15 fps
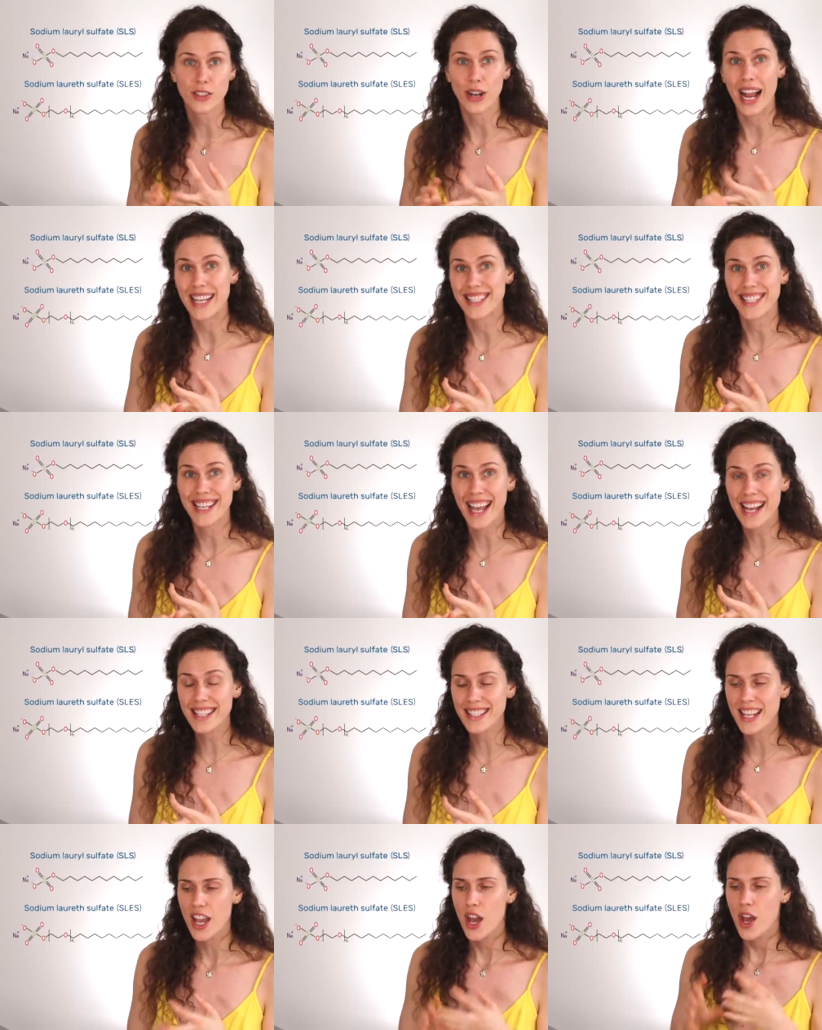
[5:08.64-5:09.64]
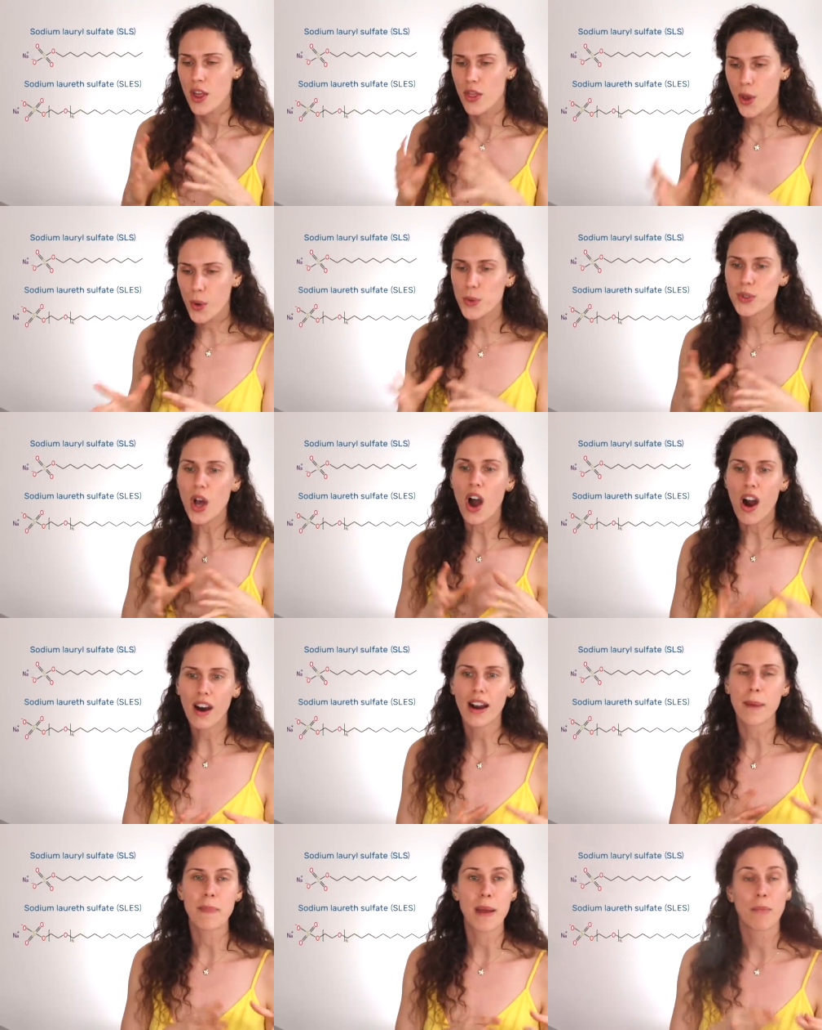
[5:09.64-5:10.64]
or SCS. Those
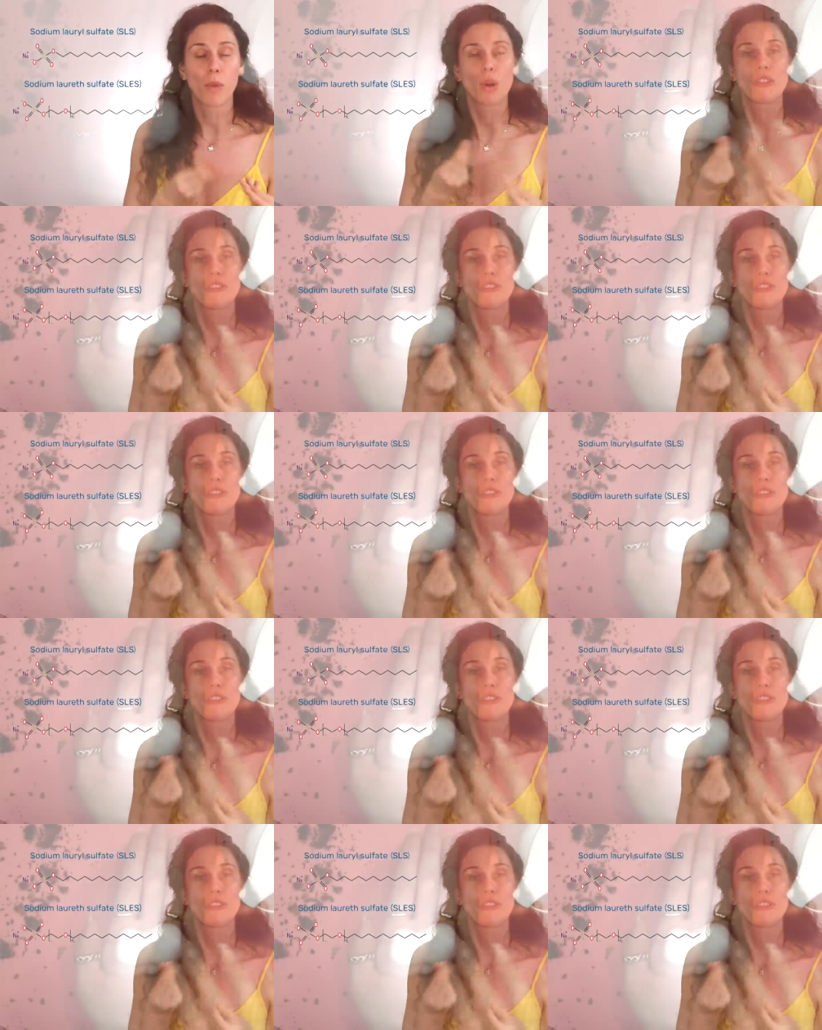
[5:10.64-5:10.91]
are a bit more